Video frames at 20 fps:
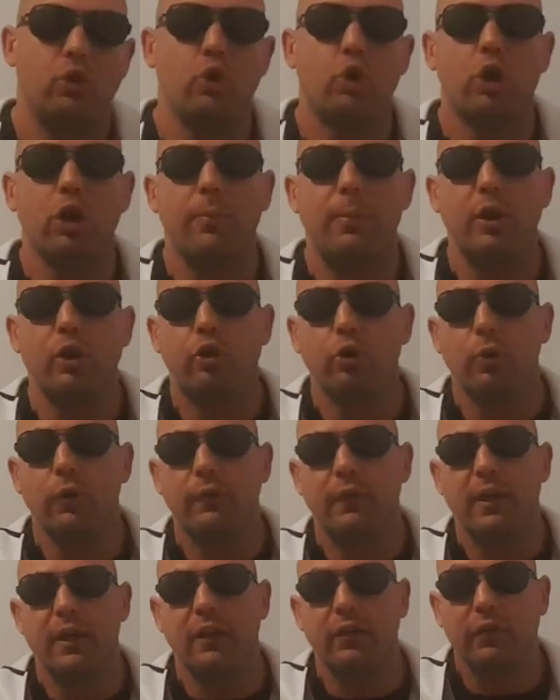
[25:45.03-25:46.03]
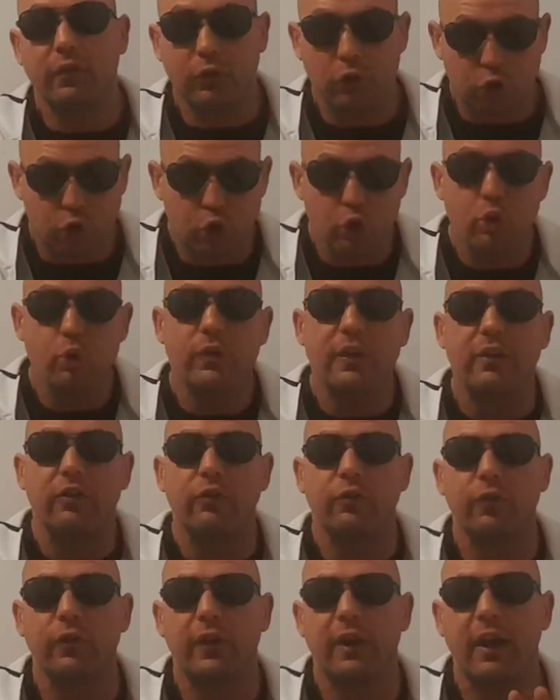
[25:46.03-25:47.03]
You could have been doing this. Do
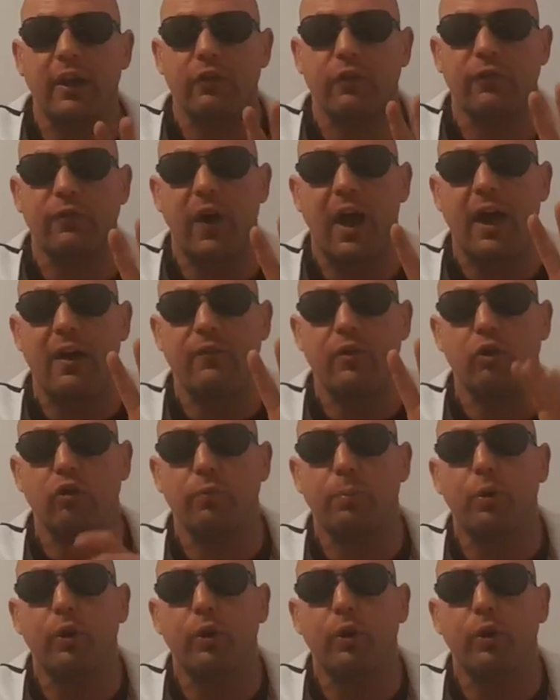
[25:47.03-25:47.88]
this for the next 5 years.